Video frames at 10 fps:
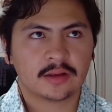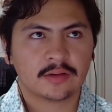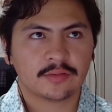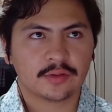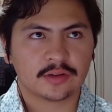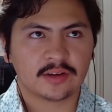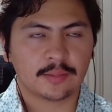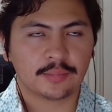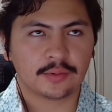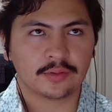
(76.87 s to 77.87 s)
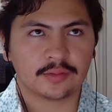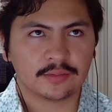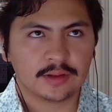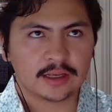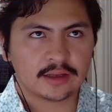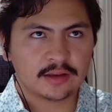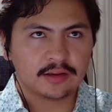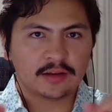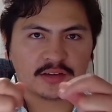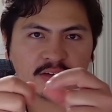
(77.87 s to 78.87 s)
for example, like
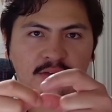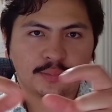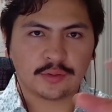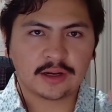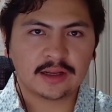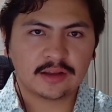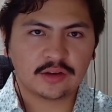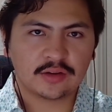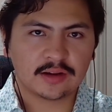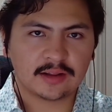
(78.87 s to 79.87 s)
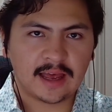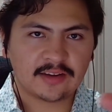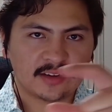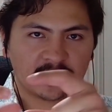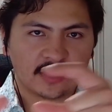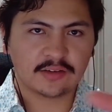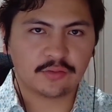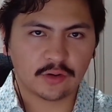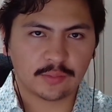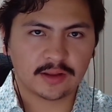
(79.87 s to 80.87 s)
a spring, you can elastically
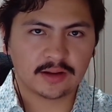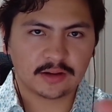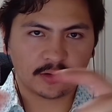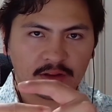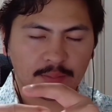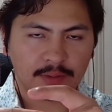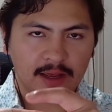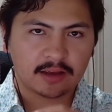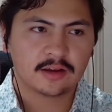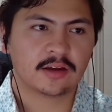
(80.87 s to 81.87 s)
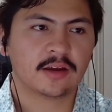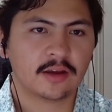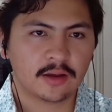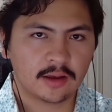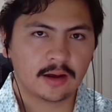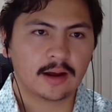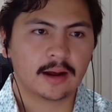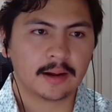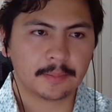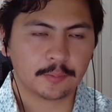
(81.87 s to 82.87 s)
deform it and it'll come back.
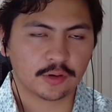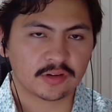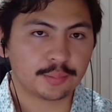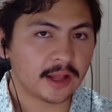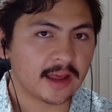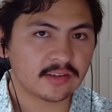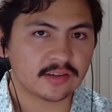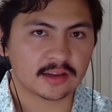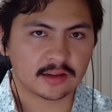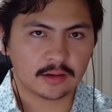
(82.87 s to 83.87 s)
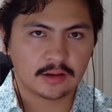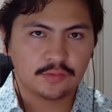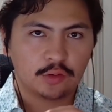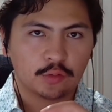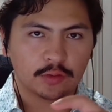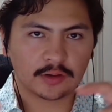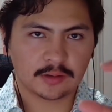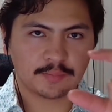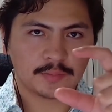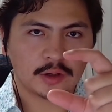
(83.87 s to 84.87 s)
Whereas plastic, if you were
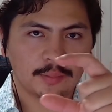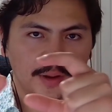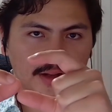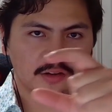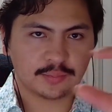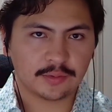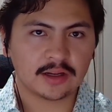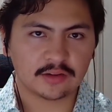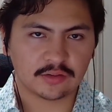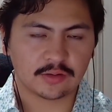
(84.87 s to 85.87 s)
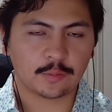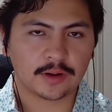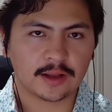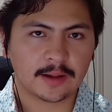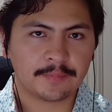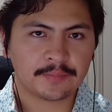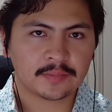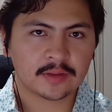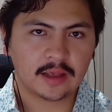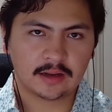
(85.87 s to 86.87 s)
to, bend the spring a certain way,
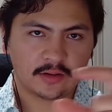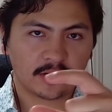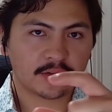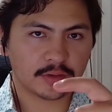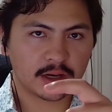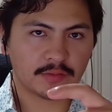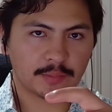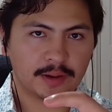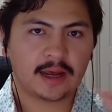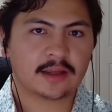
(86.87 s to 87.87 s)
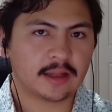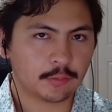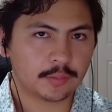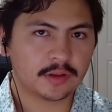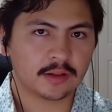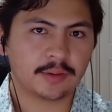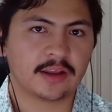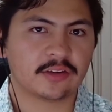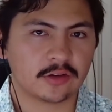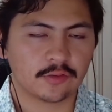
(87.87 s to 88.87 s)
and it doesn't recover back, that would be the
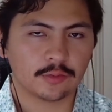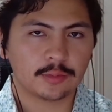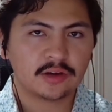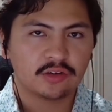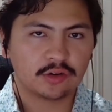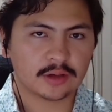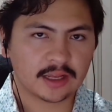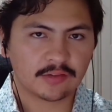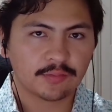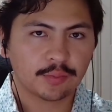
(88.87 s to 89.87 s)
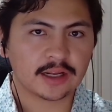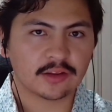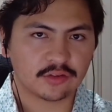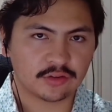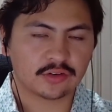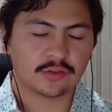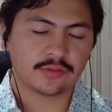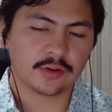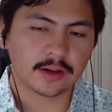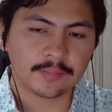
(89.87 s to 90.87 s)
plastic deformation. You kind of break the structure
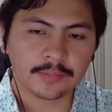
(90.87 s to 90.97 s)
for it.